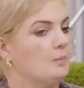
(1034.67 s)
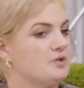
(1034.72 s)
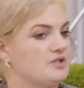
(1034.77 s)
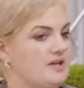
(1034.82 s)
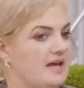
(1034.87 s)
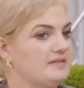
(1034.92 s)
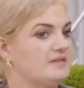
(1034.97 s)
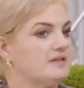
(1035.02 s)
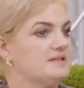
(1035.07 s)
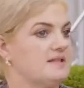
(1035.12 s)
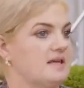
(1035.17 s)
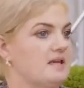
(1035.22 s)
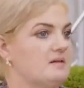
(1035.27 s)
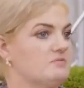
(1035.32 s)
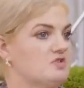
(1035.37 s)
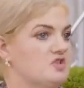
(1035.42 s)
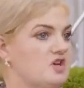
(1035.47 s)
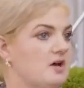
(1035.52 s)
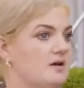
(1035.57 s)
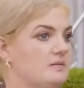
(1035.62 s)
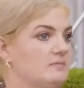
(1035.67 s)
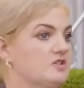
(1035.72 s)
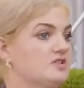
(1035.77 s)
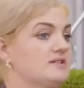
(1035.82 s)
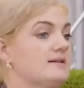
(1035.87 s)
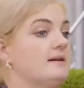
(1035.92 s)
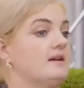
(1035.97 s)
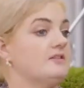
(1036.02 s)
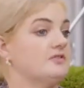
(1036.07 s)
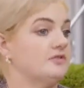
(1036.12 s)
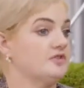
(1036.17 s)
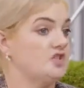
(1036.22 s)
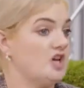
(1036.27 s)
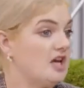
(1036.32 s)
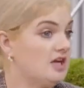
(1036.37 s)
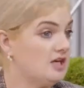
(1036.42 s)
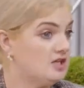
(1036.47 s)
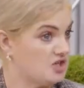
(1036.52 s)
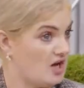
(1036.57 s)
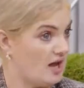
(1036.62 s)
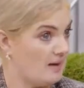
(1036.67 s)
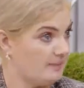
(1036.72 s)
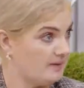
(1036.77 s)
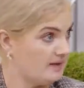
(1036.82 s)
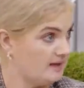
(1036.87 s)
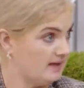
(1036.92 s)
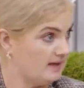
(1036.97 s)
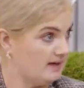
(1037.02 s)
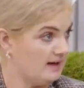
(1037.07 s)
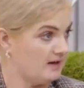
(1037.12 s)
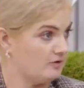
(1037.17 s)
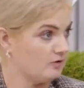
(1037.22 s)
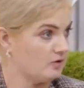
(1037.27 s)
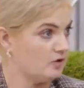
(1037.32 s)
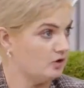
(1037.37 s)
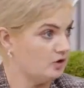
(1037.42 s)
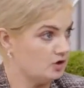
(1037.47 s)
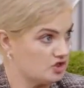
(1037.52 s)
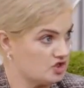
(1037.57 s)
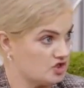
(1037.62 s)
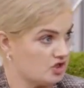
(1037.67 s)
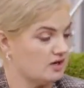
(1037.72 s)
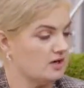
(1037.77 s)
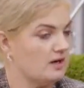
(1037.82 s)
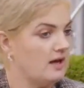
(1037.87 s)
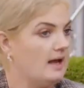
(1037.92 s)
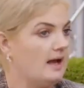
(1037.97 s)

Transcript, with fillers: but at the same time there's a lot of change happening in agriculture.